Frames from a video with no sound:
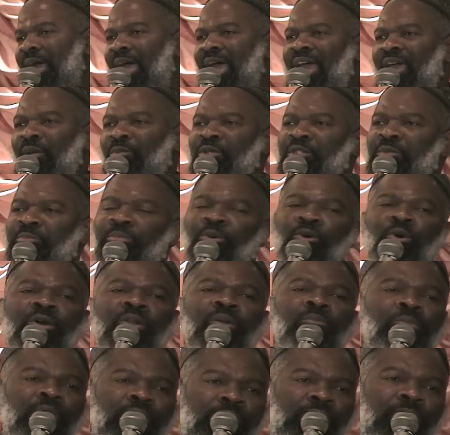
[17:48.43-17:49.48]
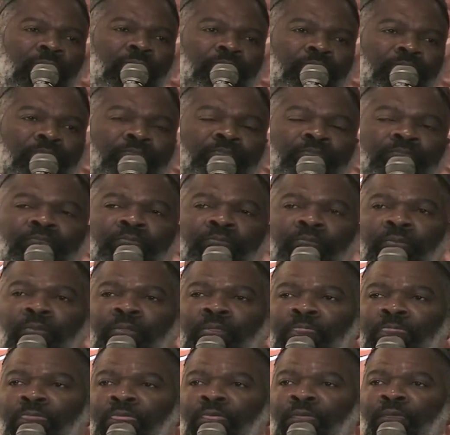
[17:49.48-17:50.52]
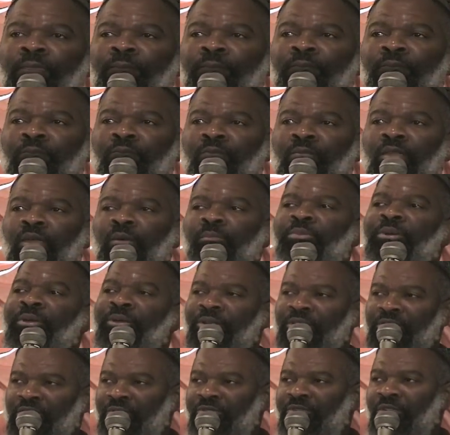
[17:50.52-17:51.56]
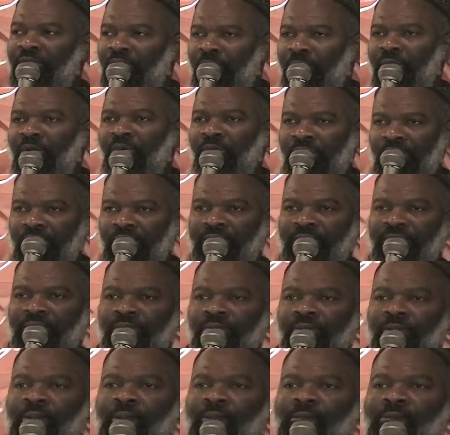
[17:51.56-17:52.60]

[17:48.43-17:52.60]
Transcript: I was born a Muslim. Her parents are from the Middle East.